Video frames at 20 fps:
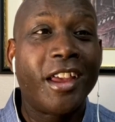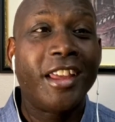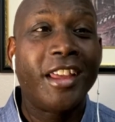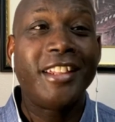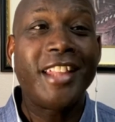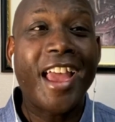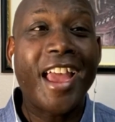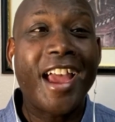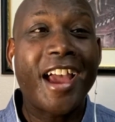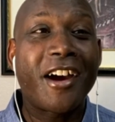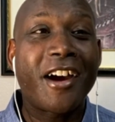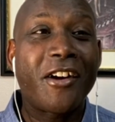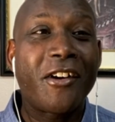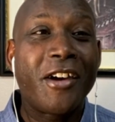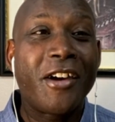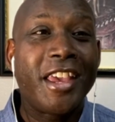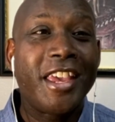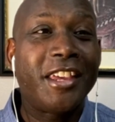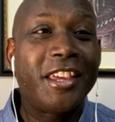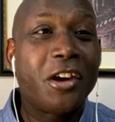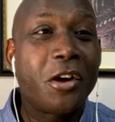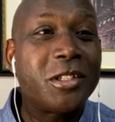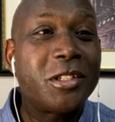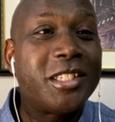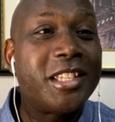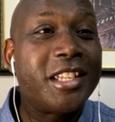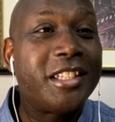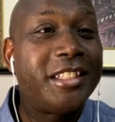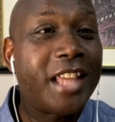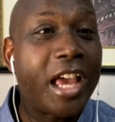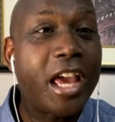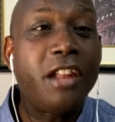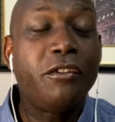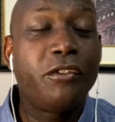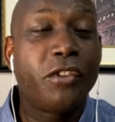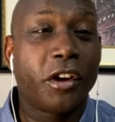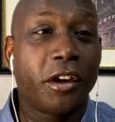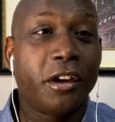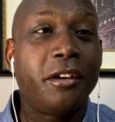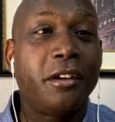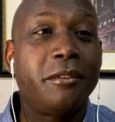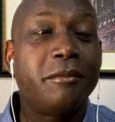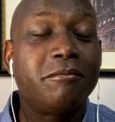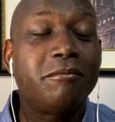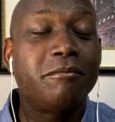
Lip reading: Now he goes to Denver.